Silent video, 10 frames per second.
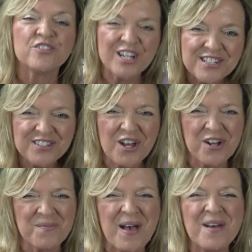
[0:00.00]
just
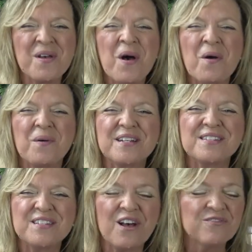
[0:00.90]
talk about what
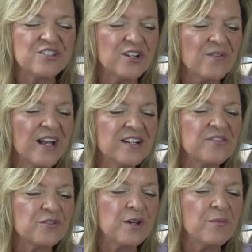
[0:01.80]
a
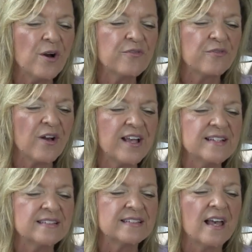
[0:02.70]
self-generated 3-word
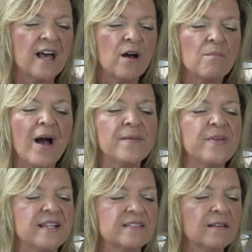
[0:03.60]
phrase might
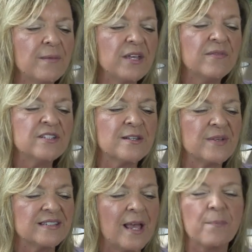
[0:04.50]
be. So let me give you
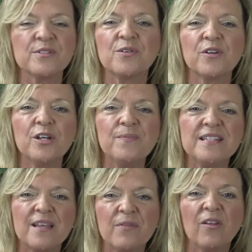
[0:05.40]
some examples. So it could
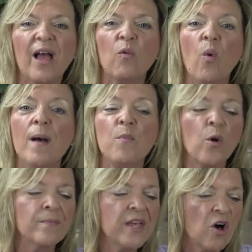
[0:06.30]
be something like, want
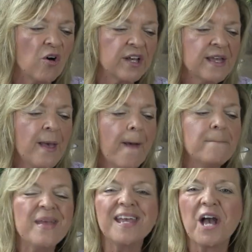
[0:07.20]
more milk,
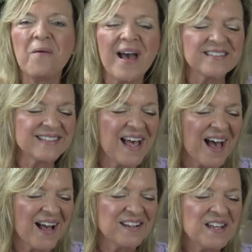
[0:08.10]
me go
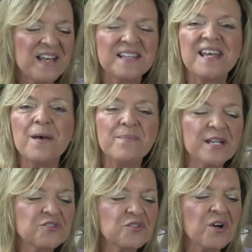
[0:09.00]
outside, get
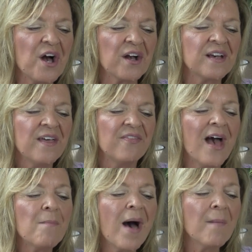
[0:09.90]
big truck,
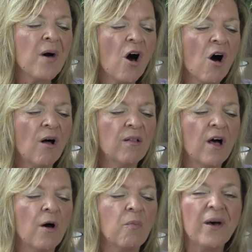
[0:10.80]
that my
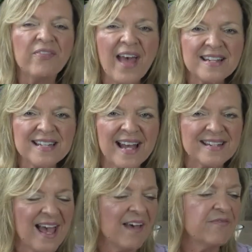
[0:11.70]
ball, what that
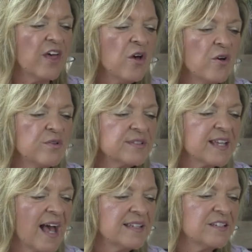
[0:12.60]
dad, those
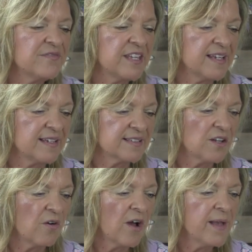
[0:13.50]
kinds of
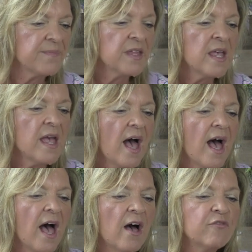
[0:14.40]
things, all right?
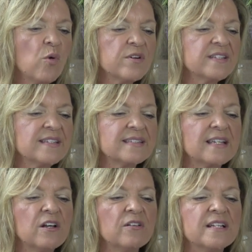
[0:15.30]
Of course, this
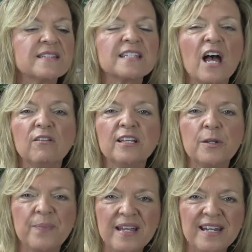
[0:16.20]
skill is totally
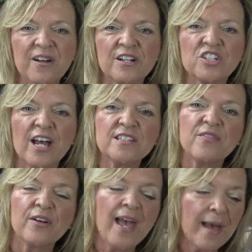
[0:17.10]
dependent on a
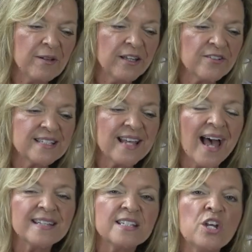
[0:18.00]
child's vocabulary
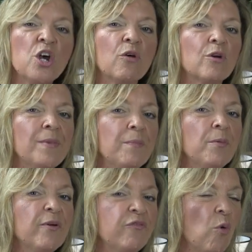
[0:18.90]
size.
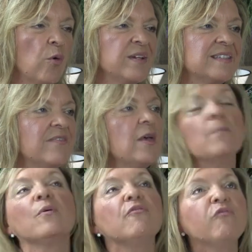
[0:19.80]
Remember before we said
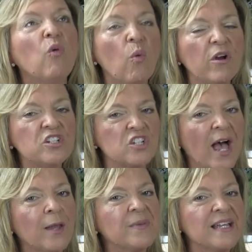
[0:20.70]
that before a
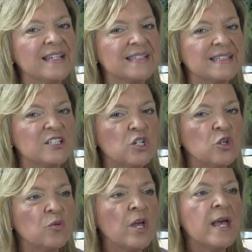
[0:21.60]
child begins
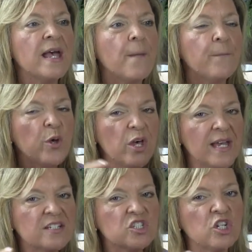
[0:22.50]
to
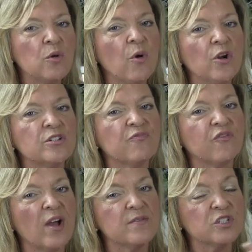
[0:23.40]
put two
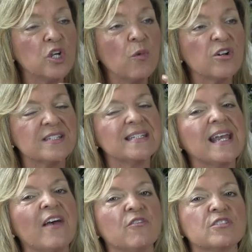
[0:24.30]
words
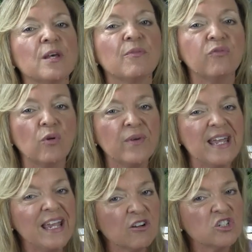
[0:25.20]
together, so before
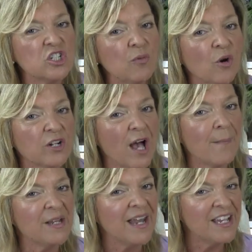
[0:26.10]
we hear 2-word
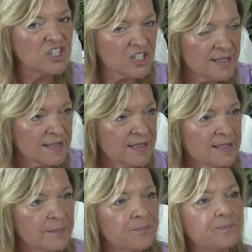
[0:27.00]

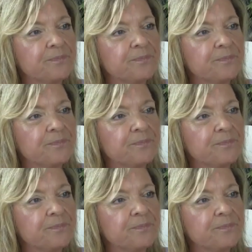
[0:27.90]
combinations,